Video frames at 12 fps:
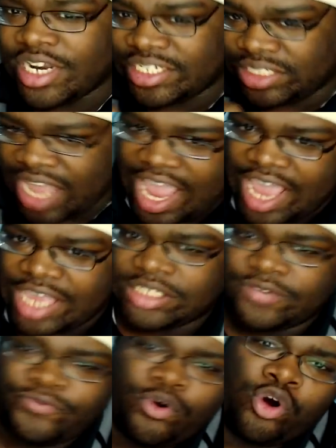
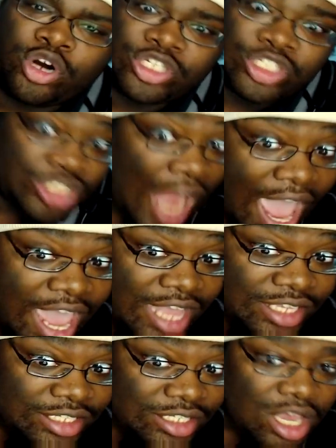distaste for
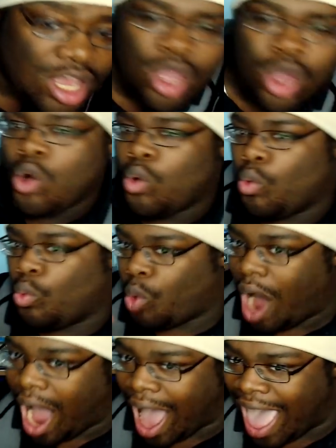giants.
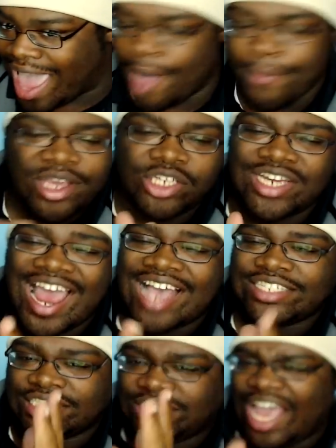Why? I mean, she
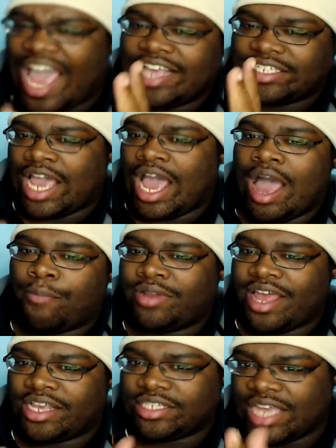has a size
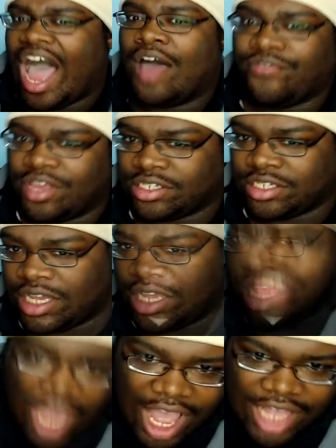complex, obviously.
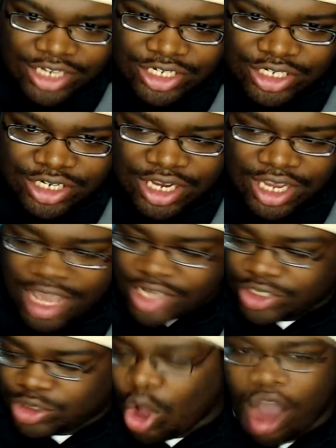Judge
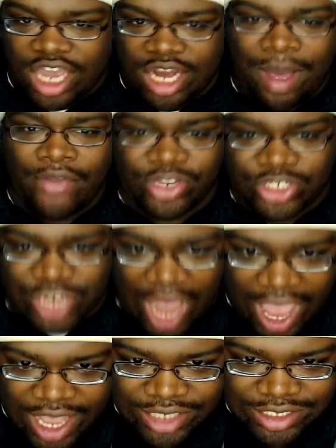is talking about the
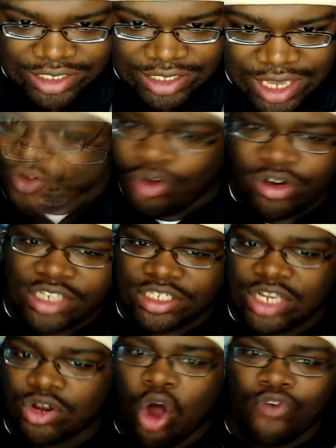giants. I've only
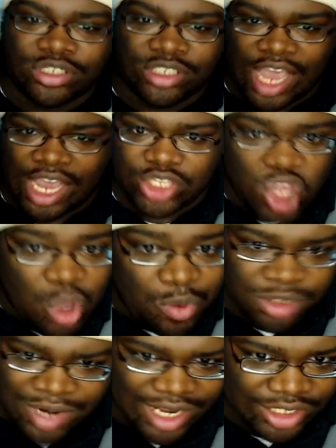seen oversized
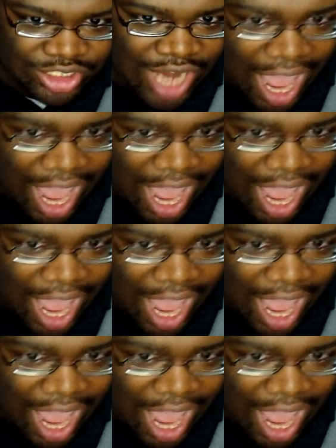humans, but not